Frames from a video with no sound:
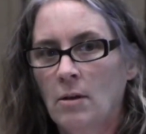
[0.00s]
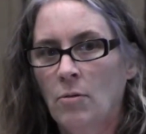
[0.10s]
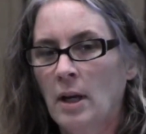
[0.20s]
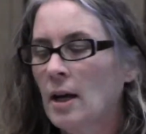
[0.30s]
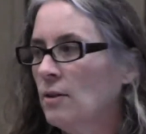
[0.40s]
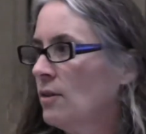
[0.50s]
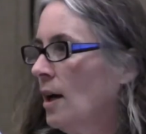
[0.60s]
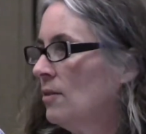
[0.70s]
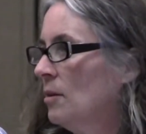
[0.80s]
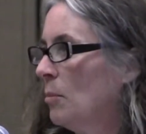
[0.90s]
greenhouse
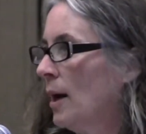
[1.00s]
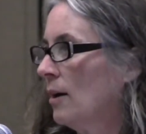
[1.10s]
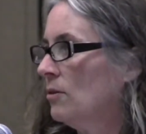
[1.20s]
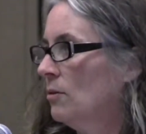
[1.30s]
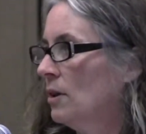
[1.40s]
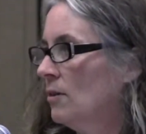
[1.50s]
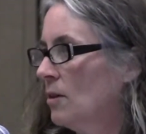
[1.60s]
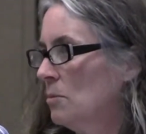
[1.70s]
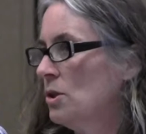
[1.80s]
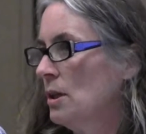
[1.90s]
gas impacts of
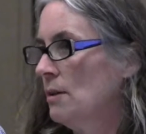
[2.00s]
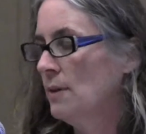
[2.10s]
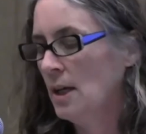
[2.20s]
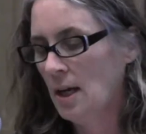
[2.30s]
consumption.